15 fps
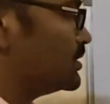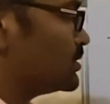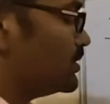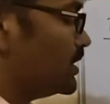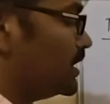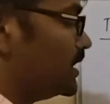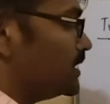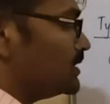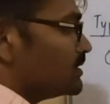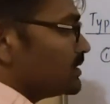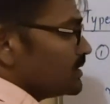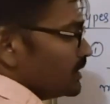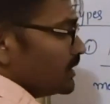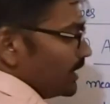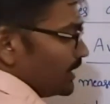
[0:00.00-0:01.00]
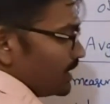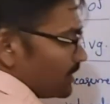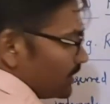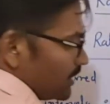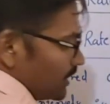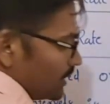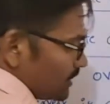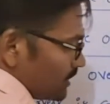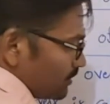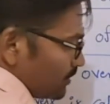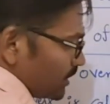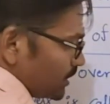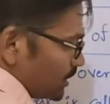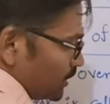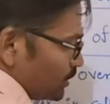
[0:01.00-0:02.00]
So that is delta T,
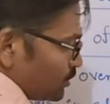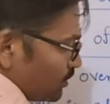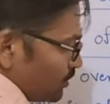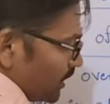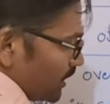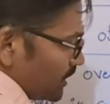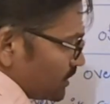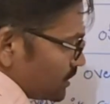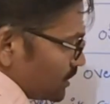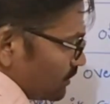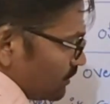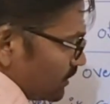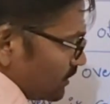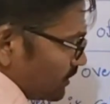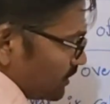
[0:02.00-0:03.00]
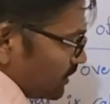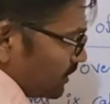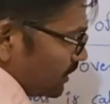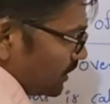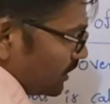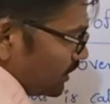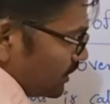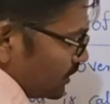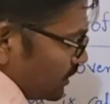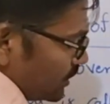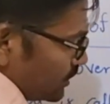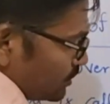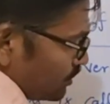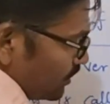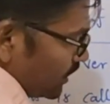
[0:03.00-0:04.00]
nothing but T2 minus T1.
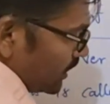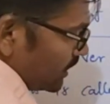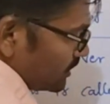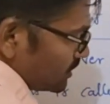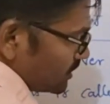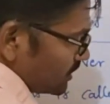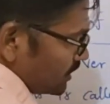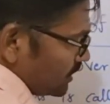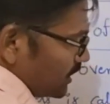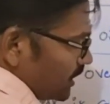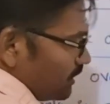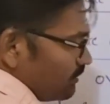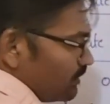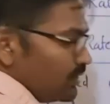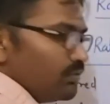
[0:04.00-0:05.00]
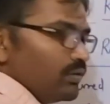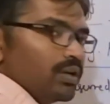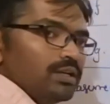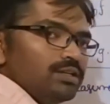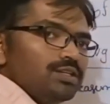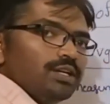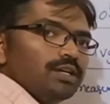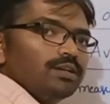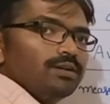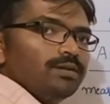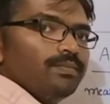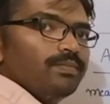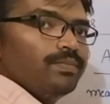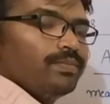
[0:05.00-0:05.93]
T2 minus T1 we can take.